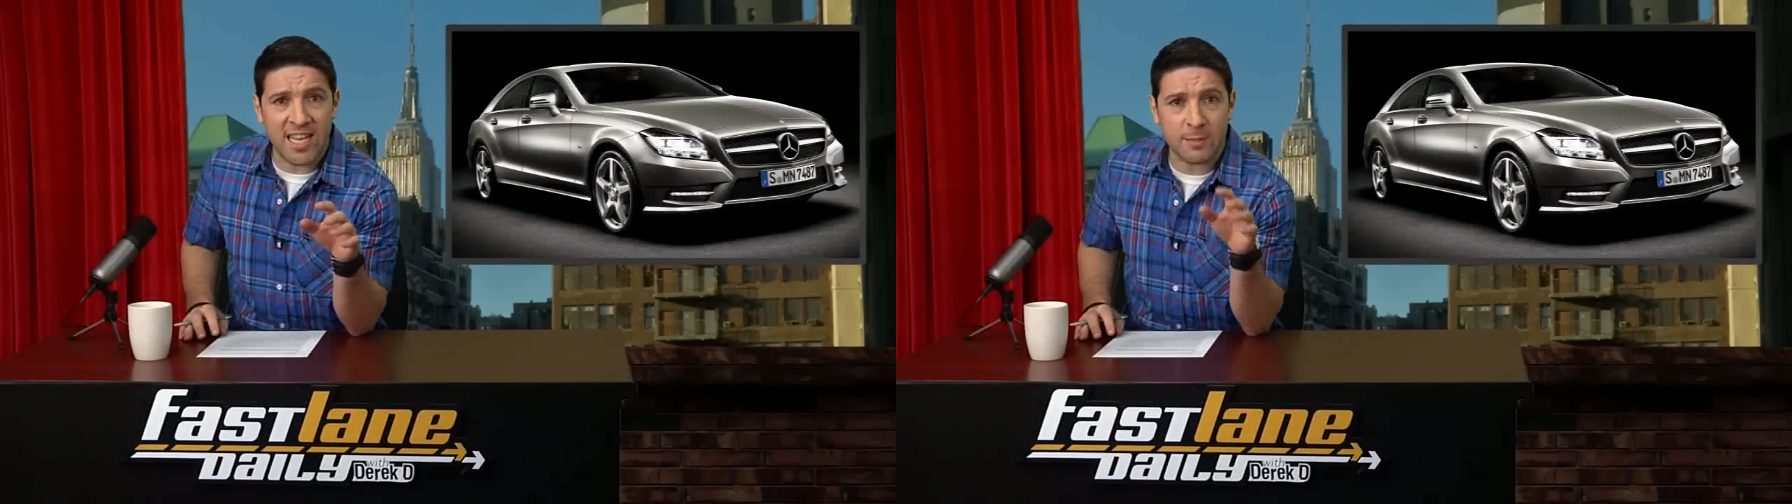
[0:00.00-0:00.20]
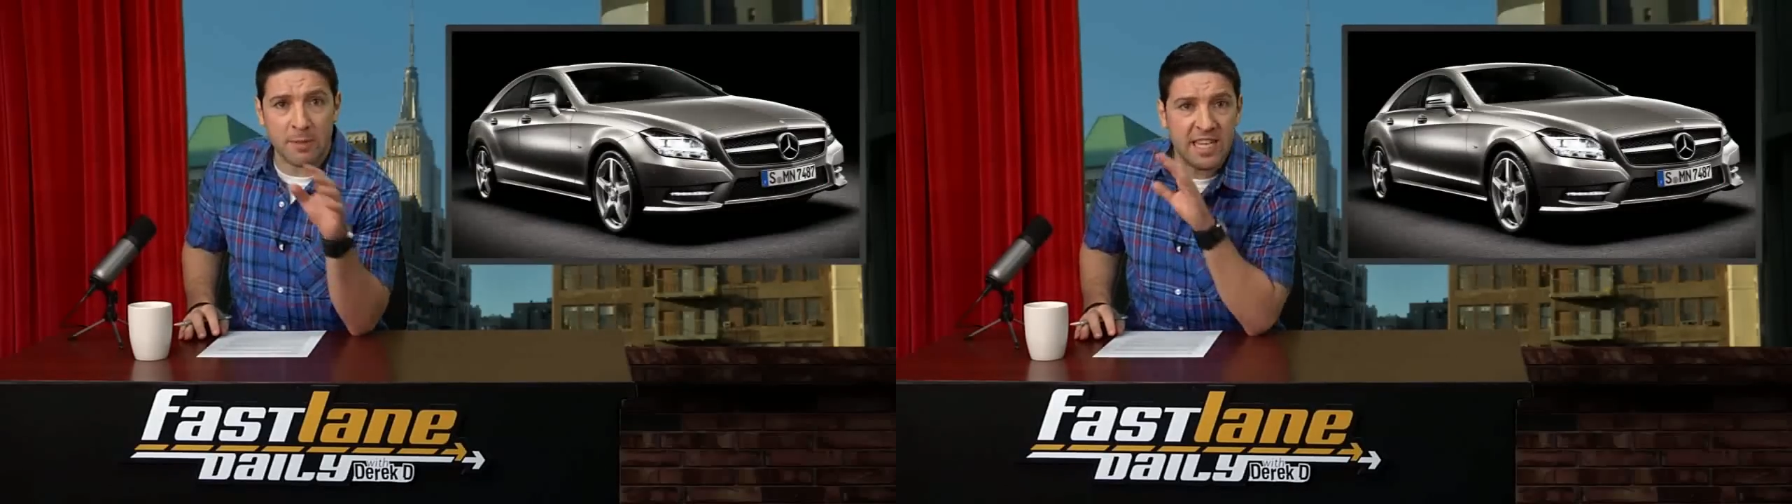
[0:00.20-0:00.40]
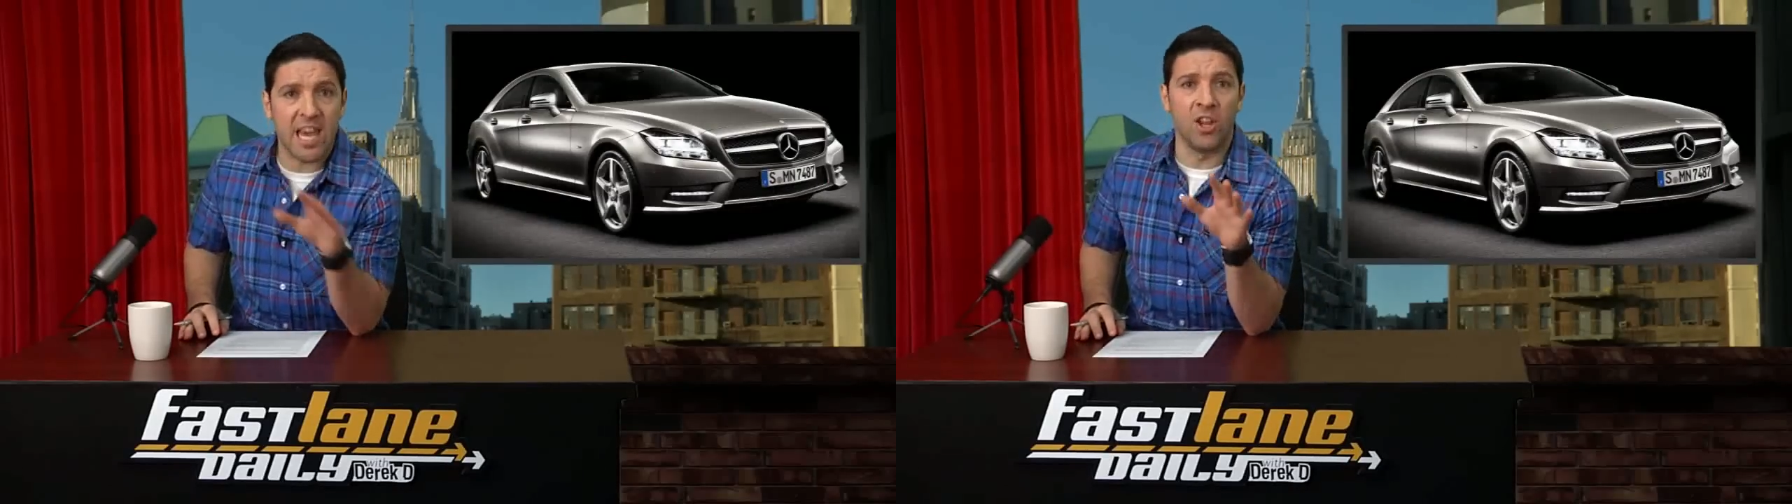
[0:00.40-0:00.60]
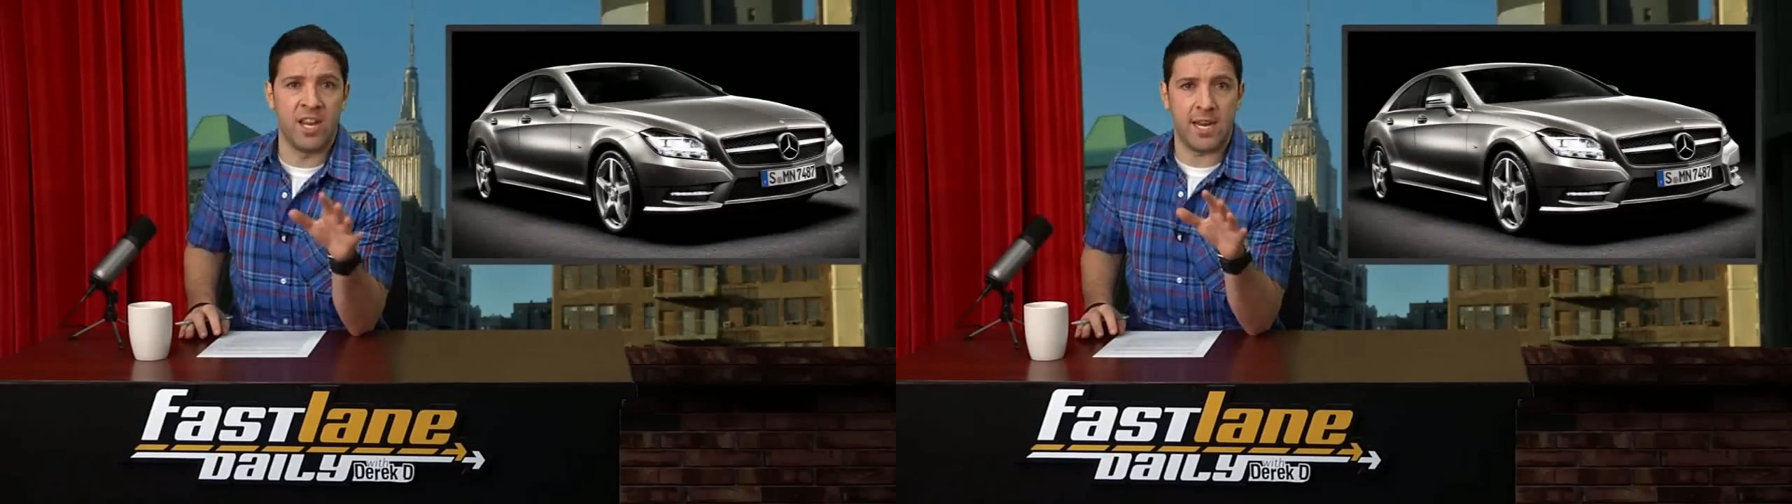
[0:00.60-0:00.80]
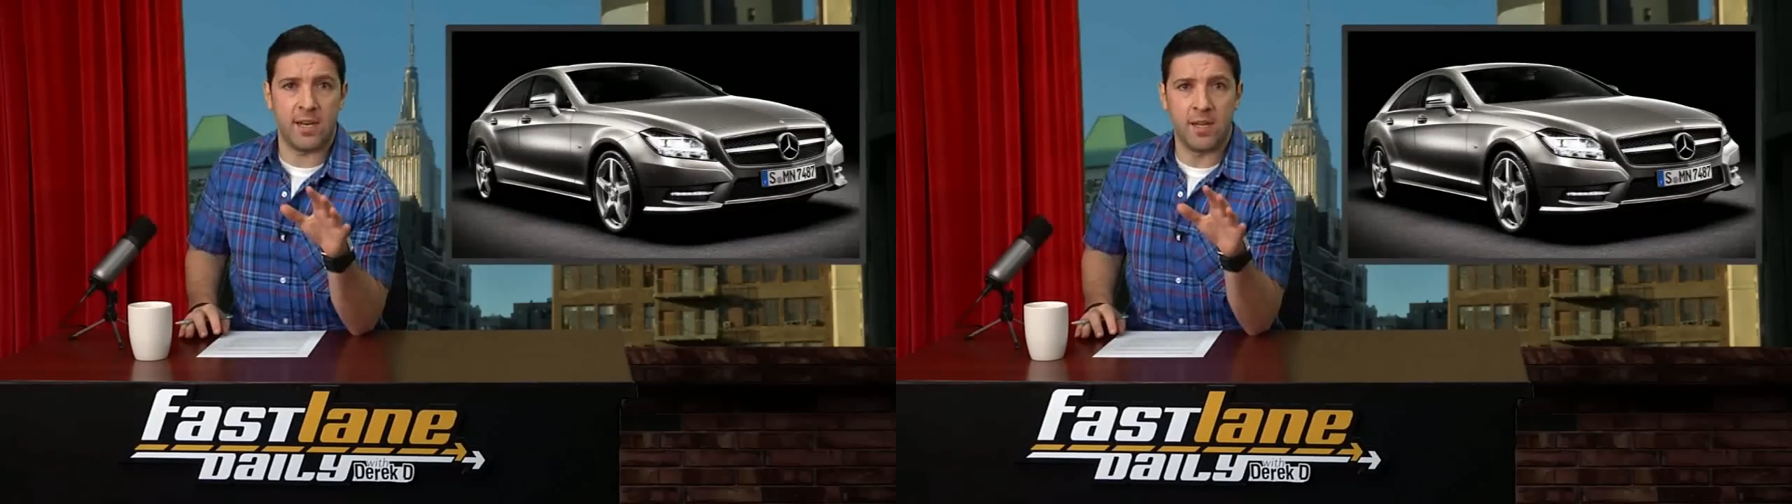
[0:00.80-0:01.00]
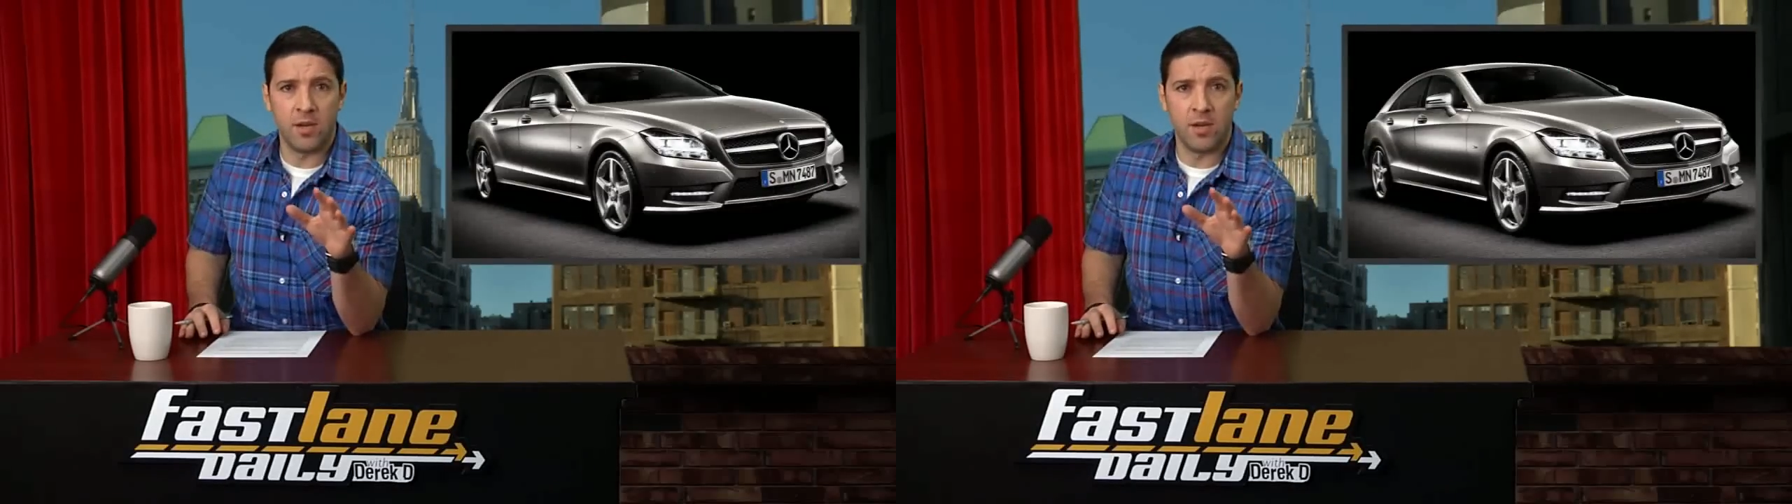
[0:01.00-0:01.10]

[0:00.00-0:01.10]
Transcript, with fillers: has been killing it